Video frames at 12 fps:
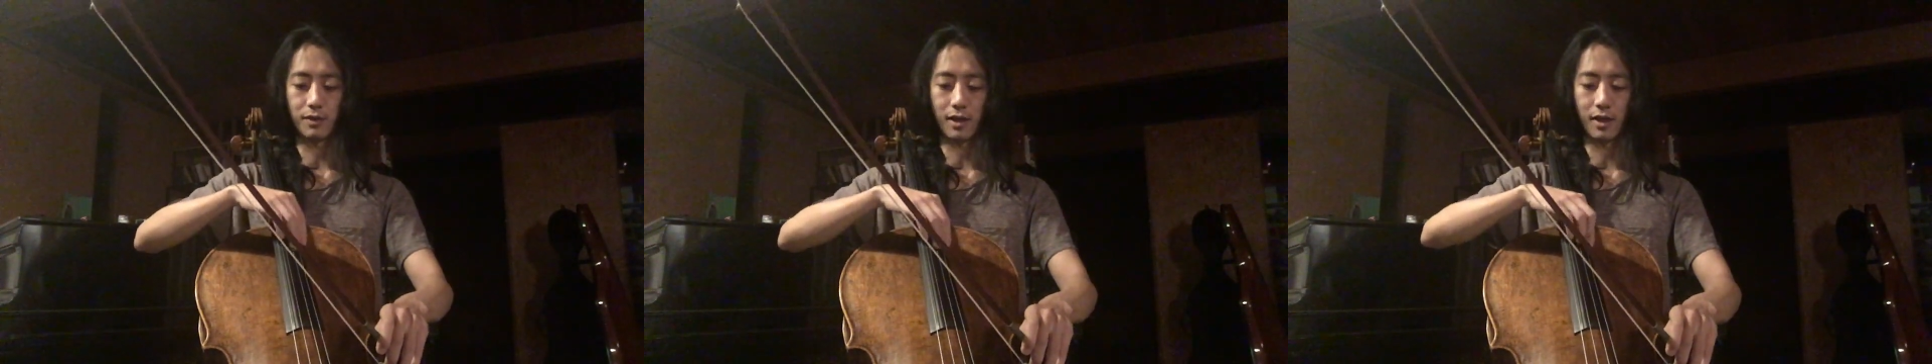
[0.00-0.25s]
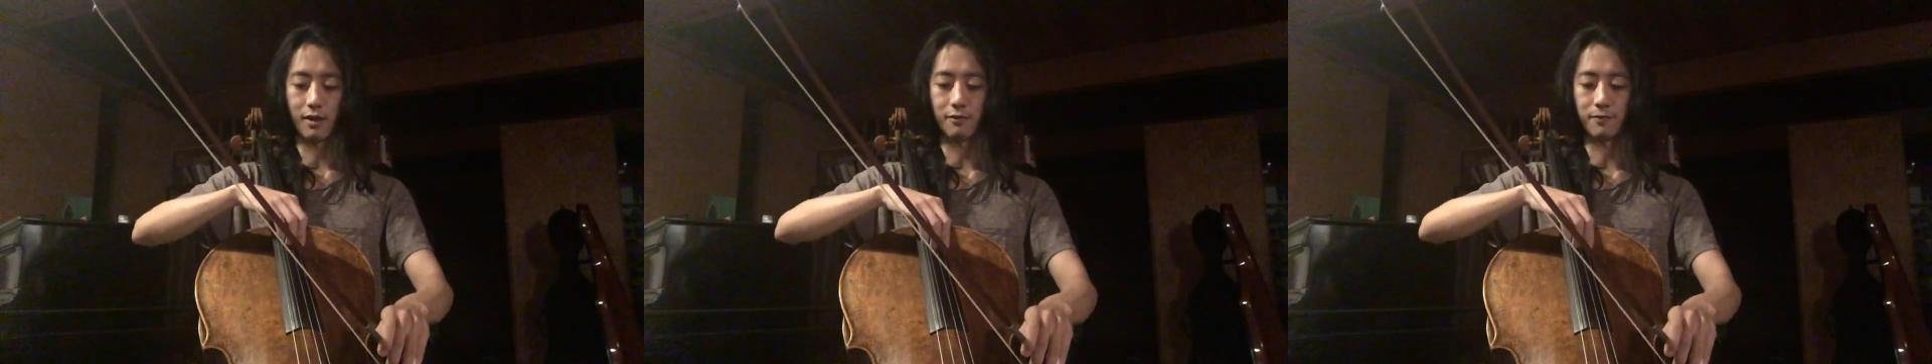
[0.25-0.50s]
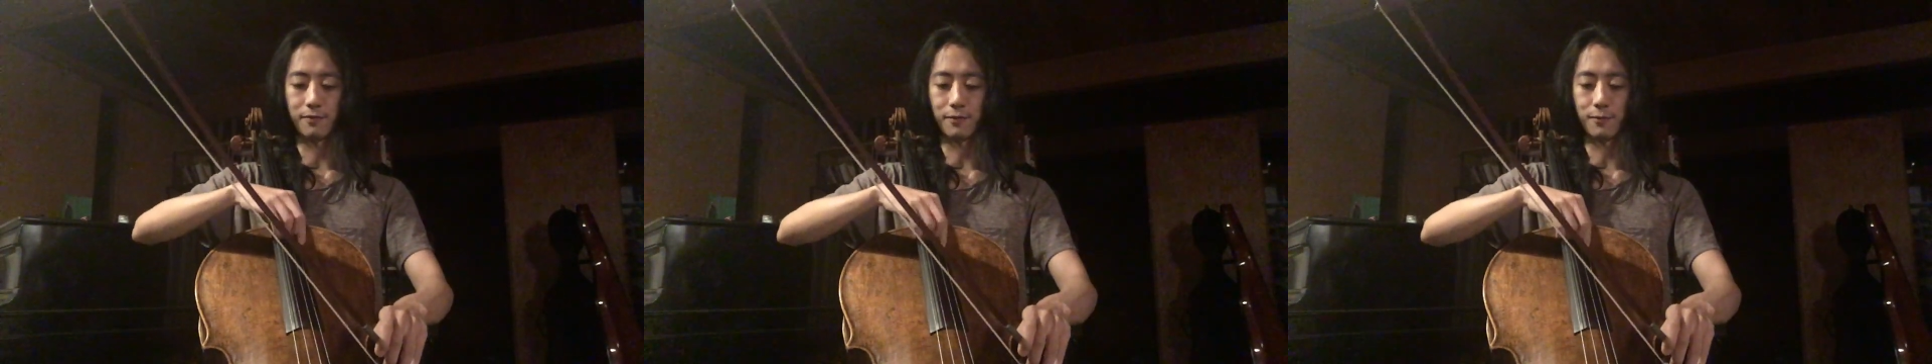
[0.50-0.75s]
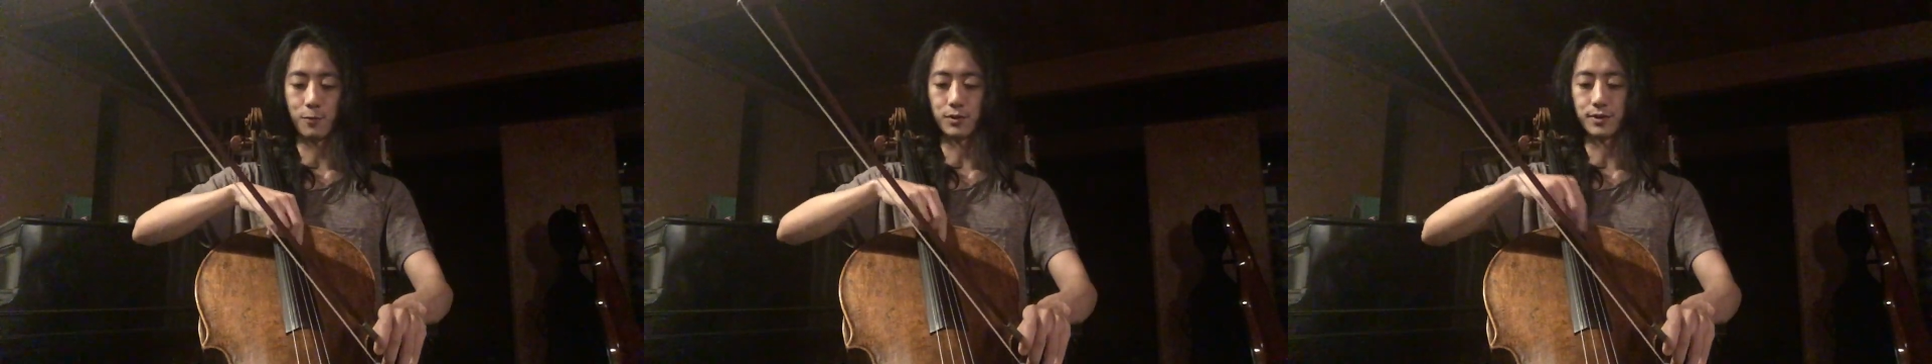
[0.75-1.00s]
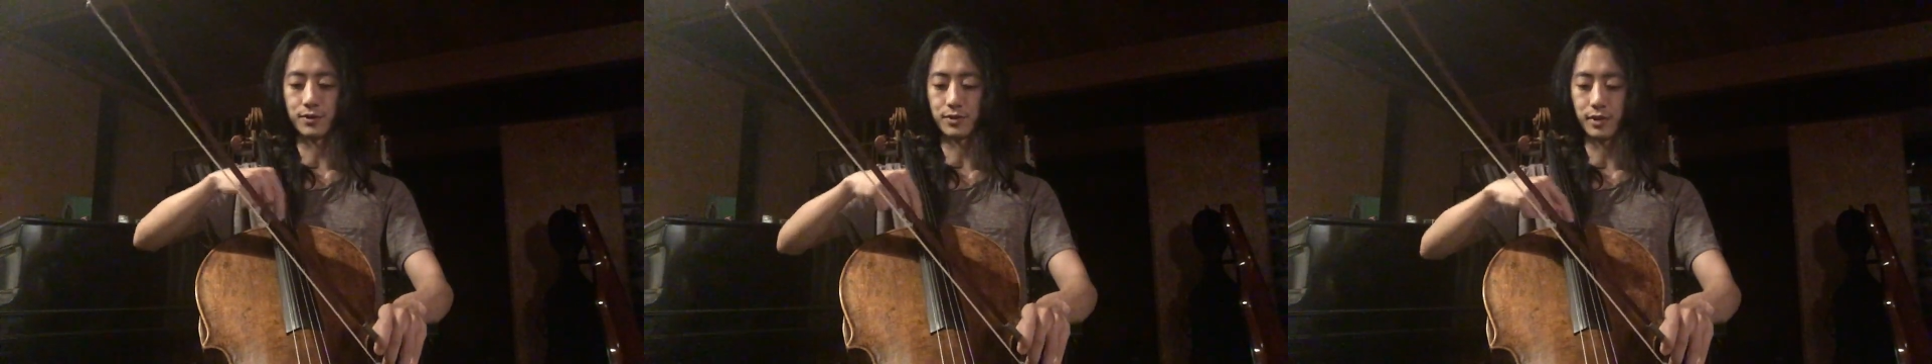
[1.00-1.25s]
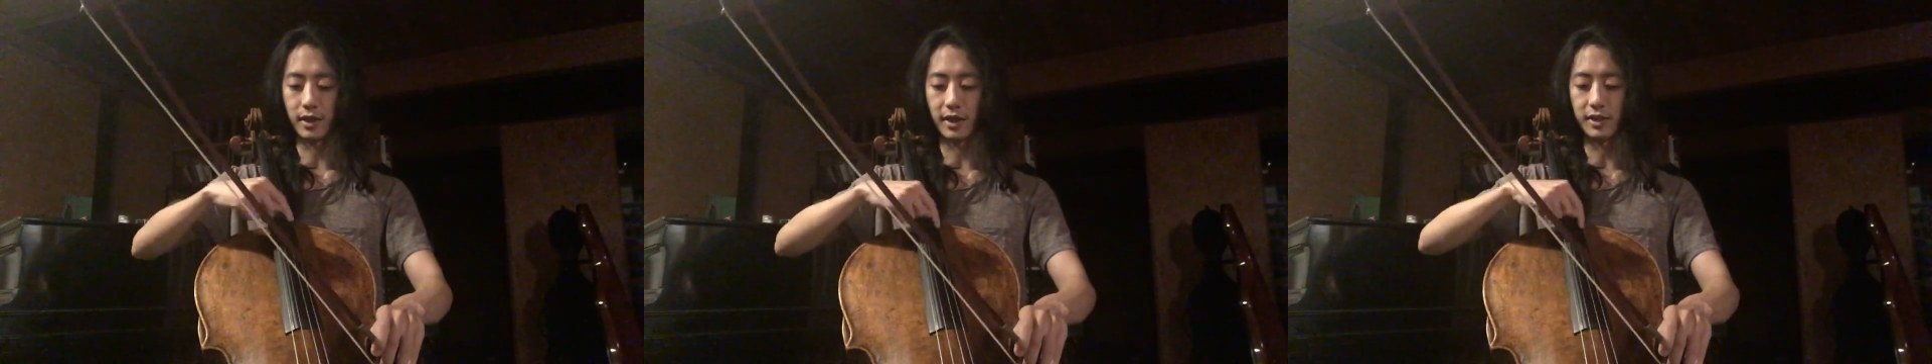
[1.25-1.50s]
have, of course, this
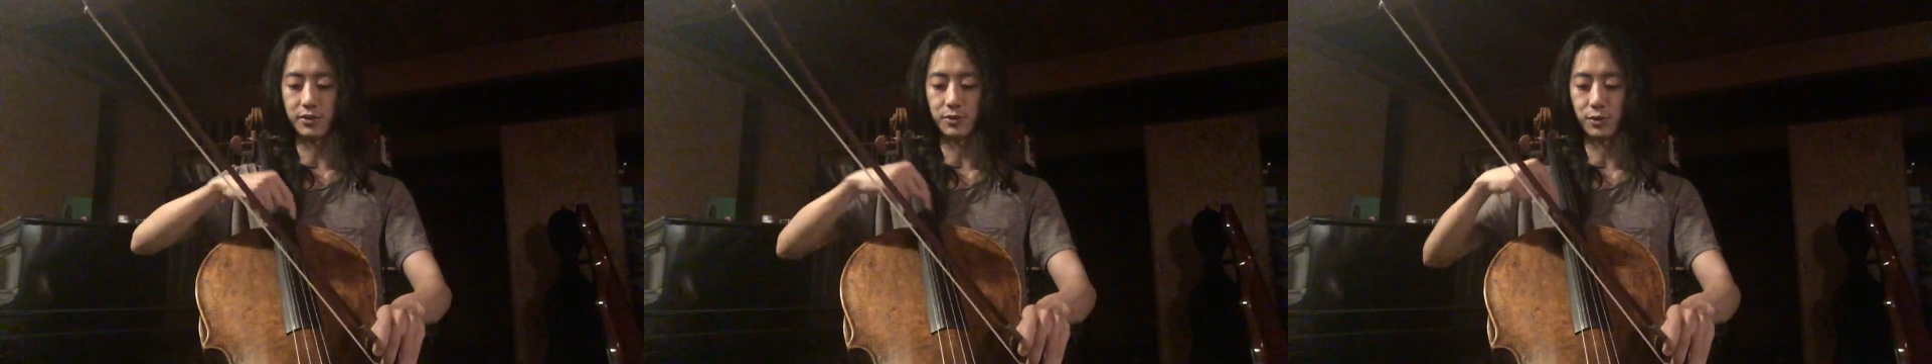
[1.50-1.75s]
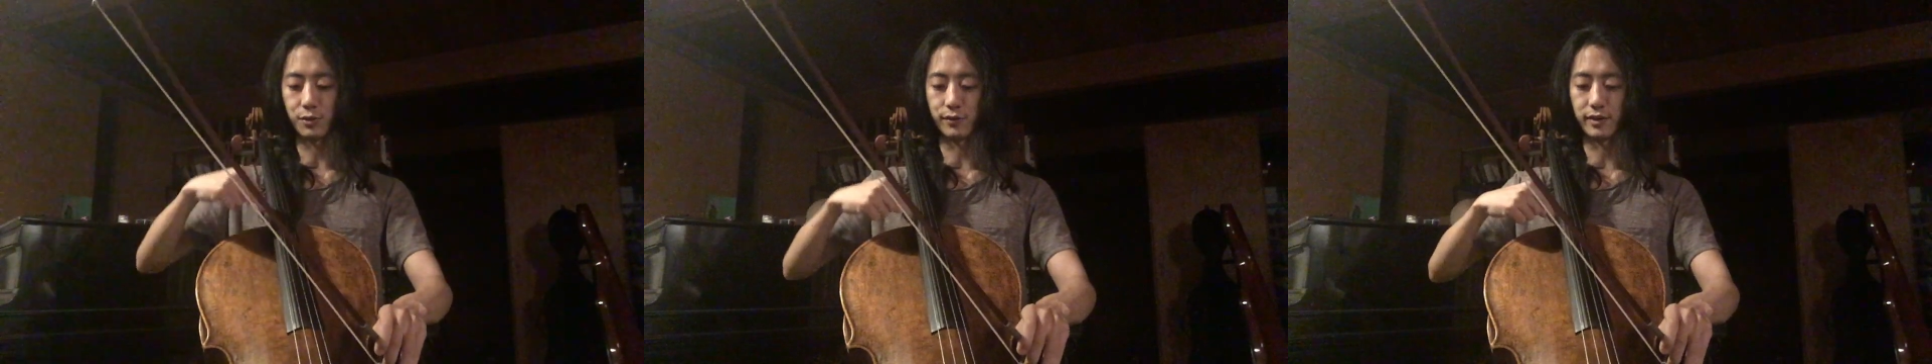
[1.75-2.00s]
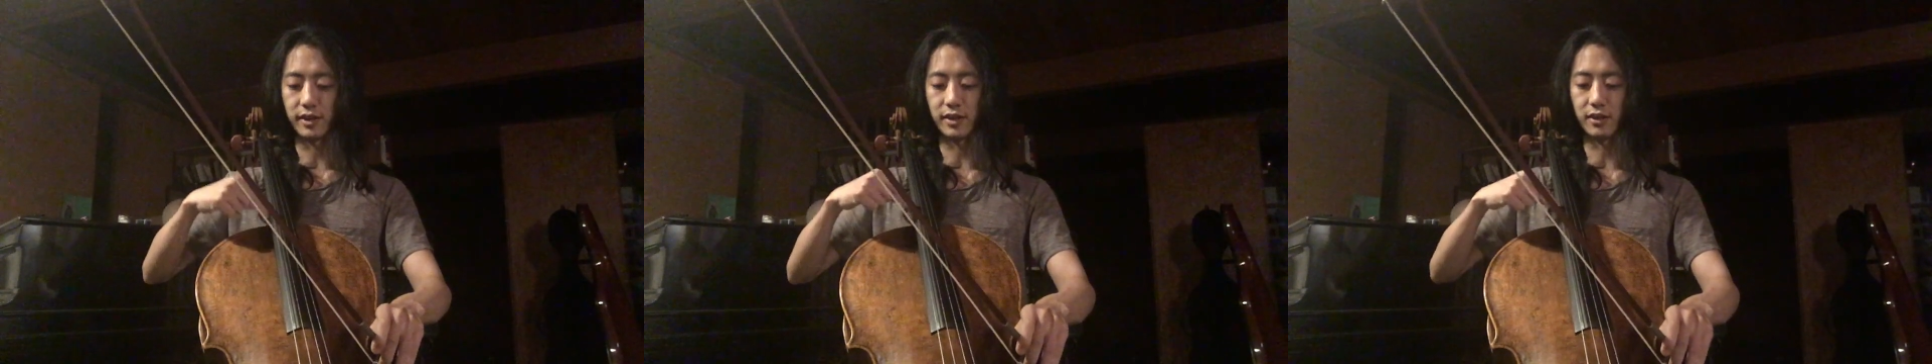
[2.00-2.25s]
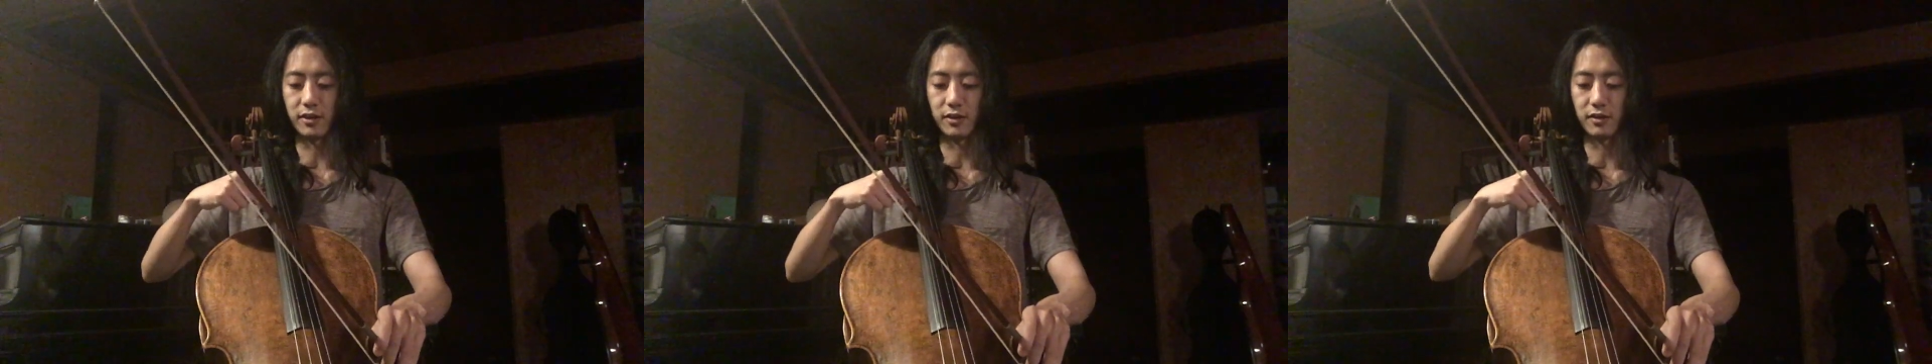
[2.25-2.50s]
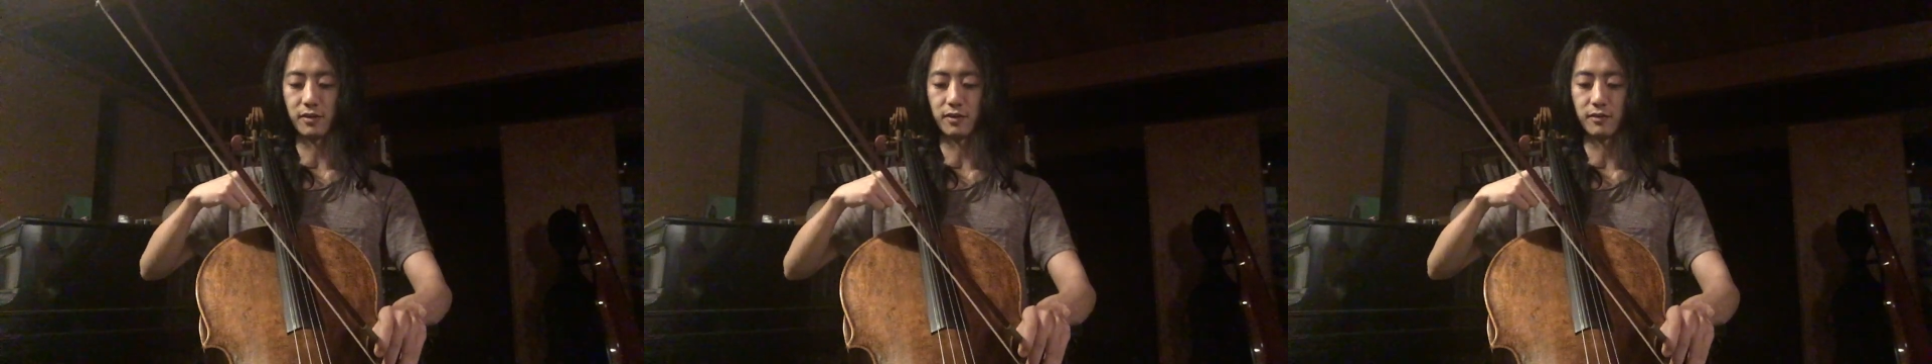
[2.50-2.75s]
A string over here